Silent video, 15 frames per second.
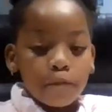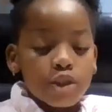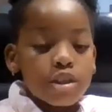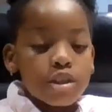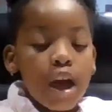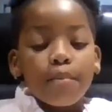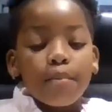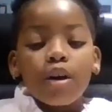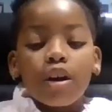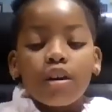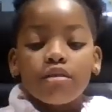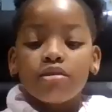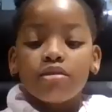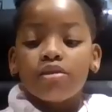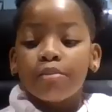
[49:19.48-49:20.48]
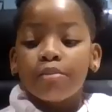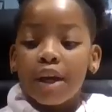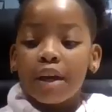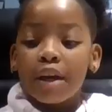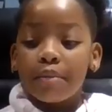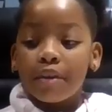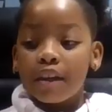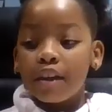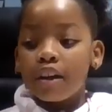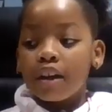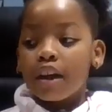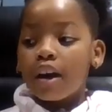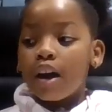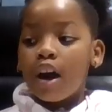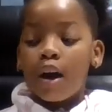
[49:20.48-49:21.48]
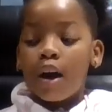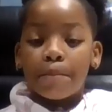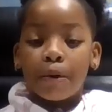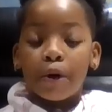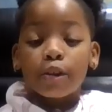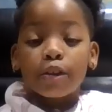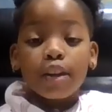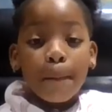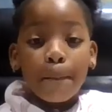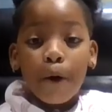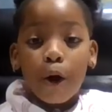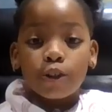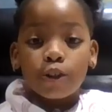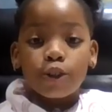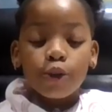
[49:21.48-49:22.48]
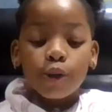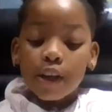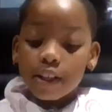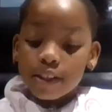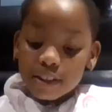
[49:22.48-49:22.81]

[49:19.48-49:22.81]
someone, maybe a birthday party, you